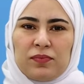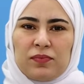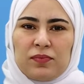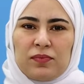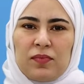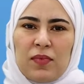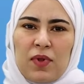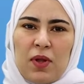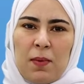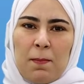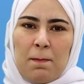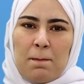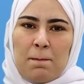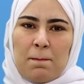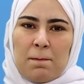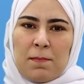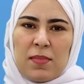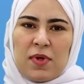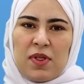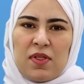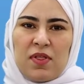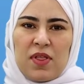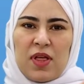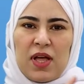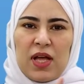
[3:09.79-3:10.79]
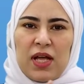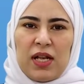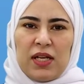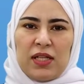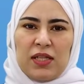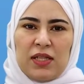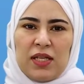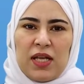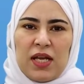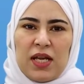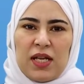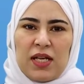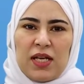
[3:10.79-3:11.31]
when I was a child.
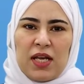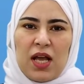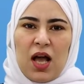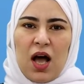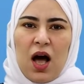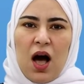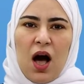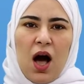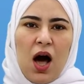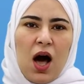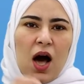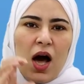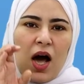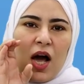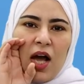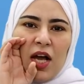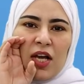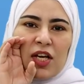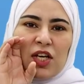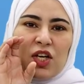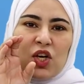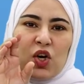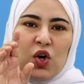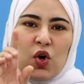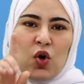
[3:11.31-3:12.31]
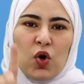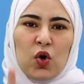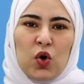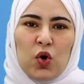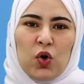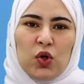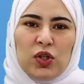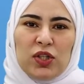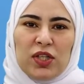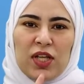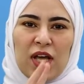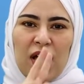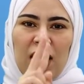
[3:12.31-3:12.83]
This is a past
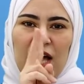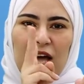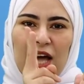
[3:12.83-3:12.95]
ability.